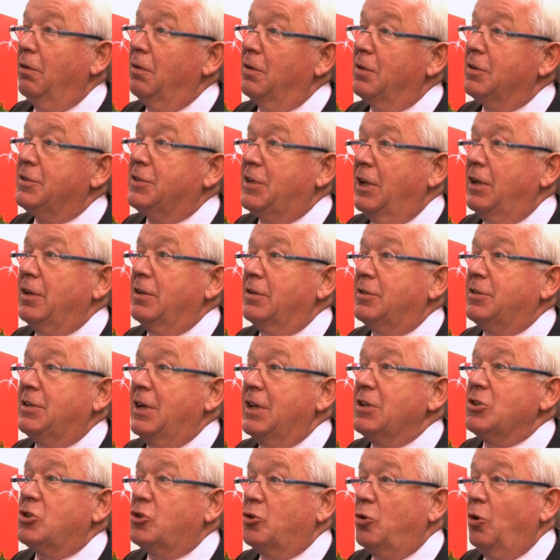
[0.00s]

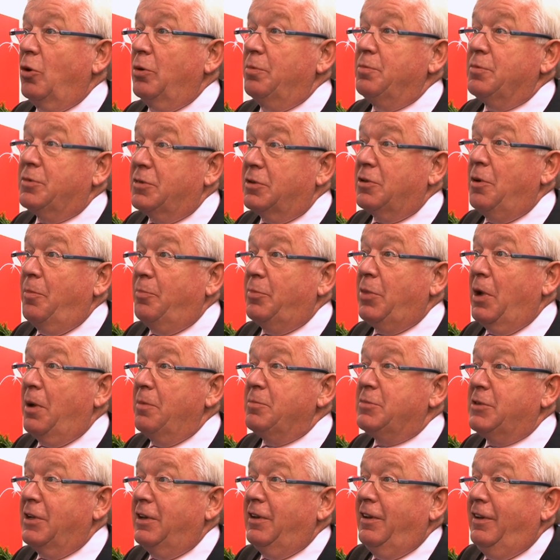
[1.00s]
sandstorms
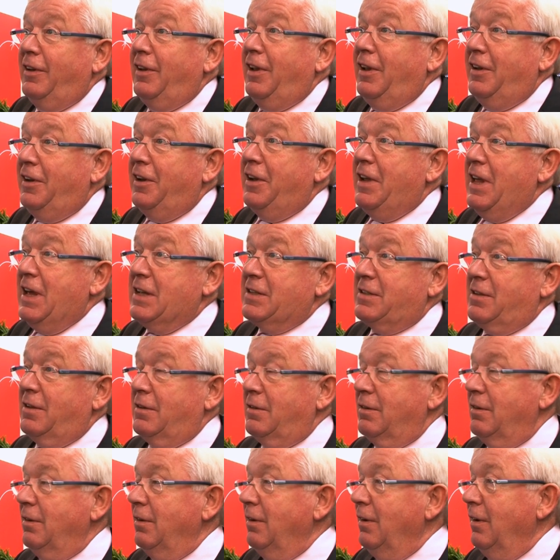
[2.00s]
sometimes in the desert.
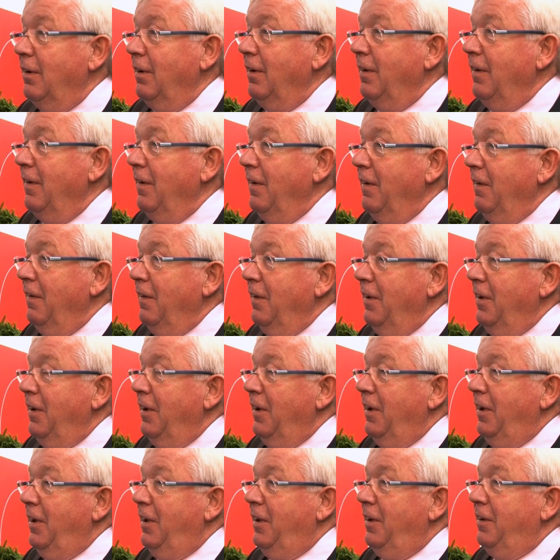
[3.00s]

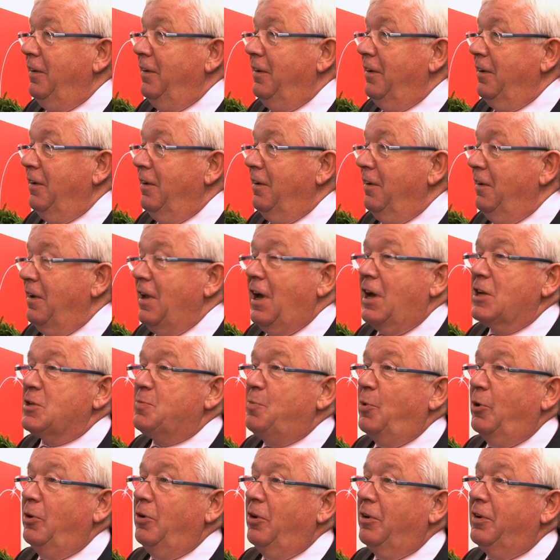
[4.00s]
And last
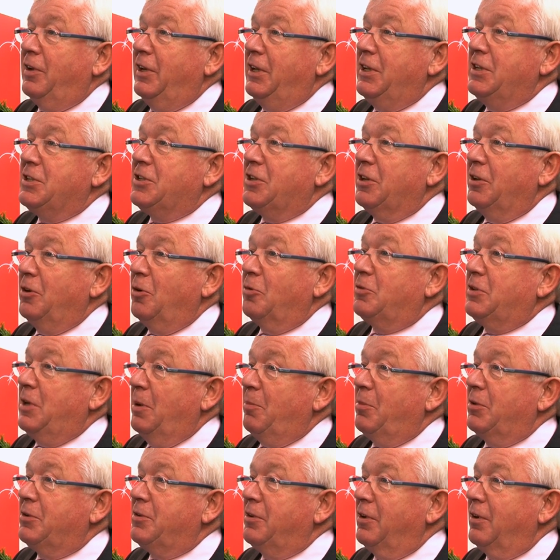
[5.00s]
but not least, you know,
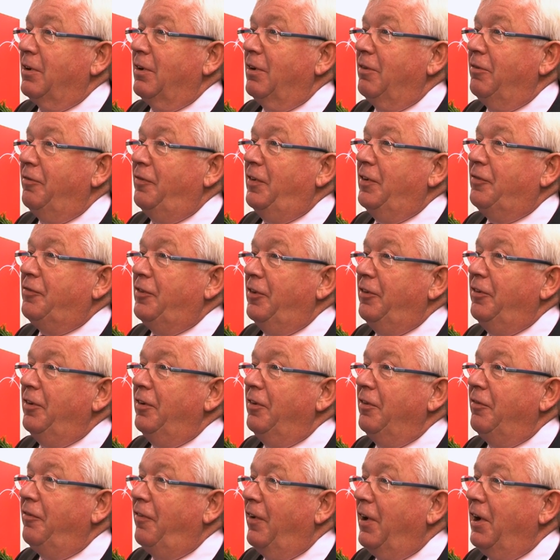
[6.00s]
temperature
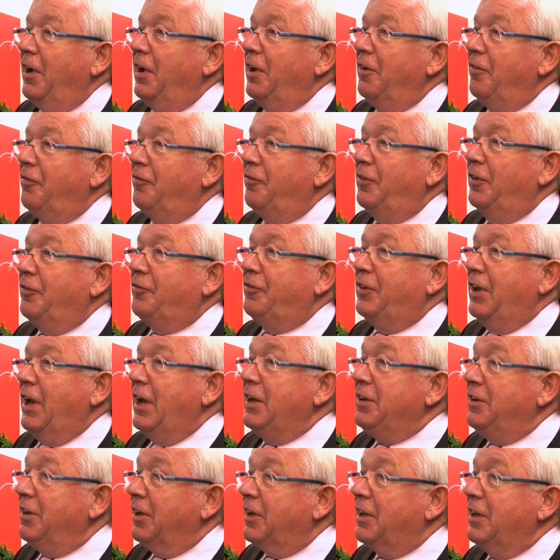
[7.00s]
55,
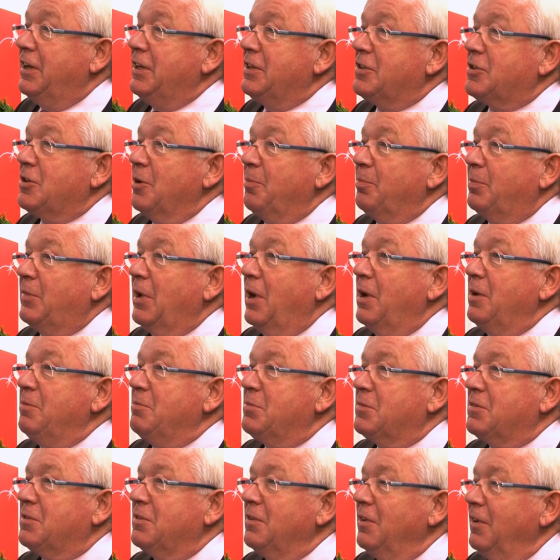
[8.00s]
58 degrees
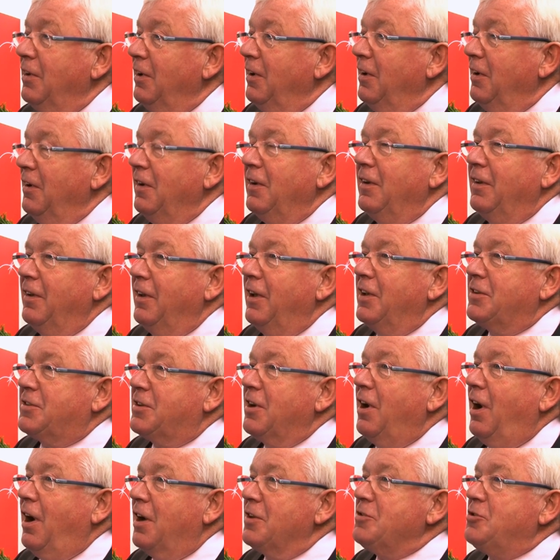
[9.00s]
sometimes. It's
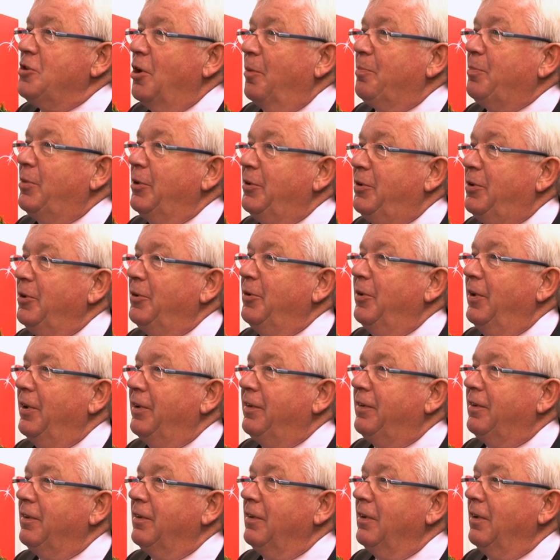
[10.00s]
a hard job to do
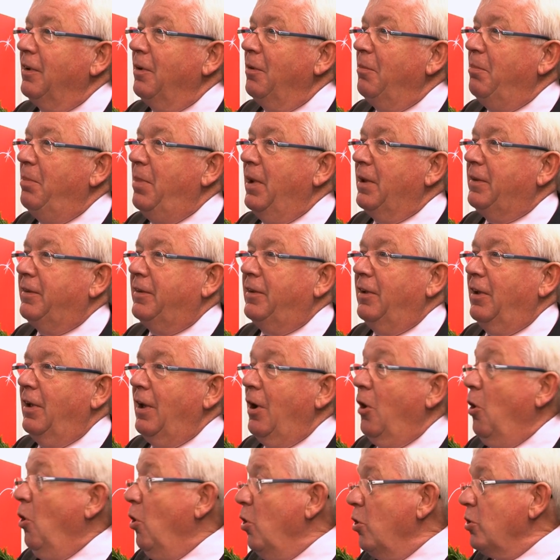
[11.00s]
it. But
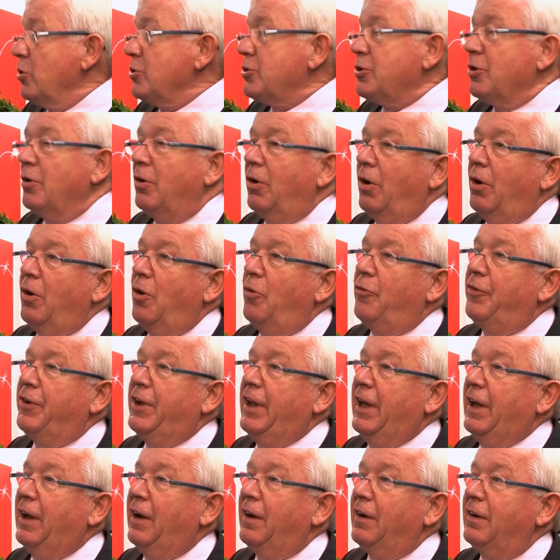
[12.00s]
also over
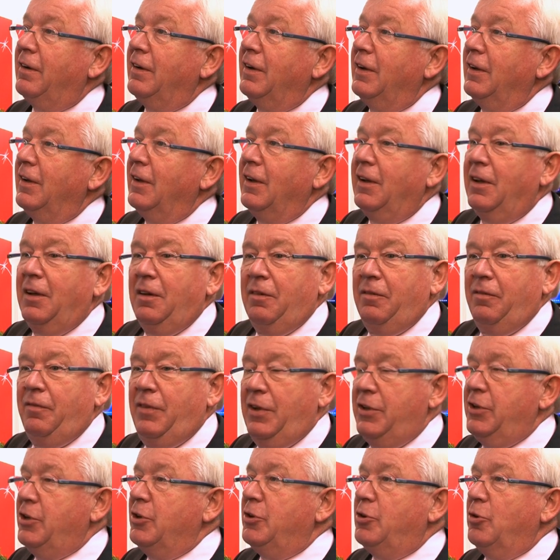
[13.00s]
there,
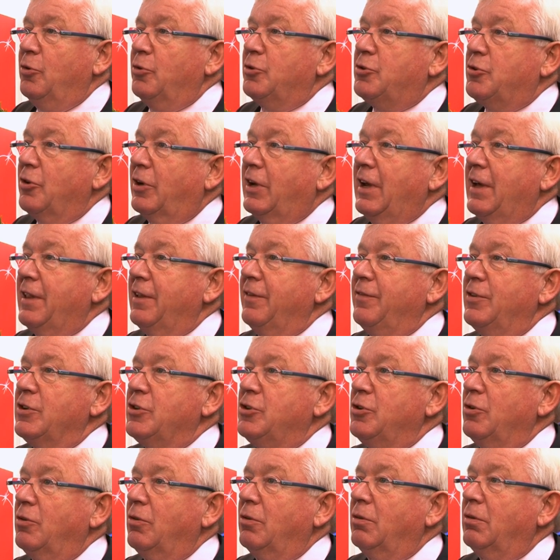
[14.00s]
when you do it together with
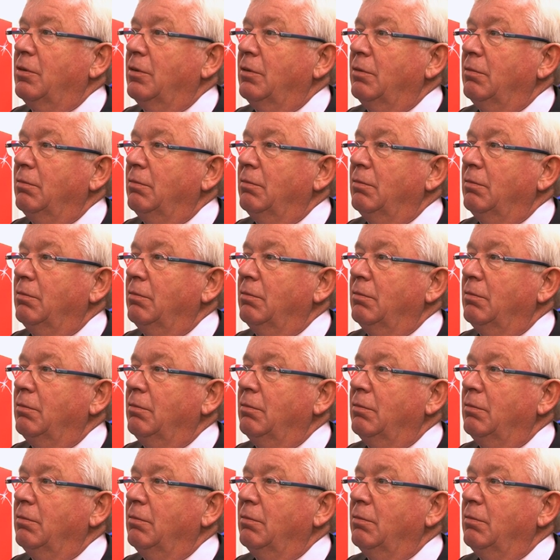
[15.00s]
your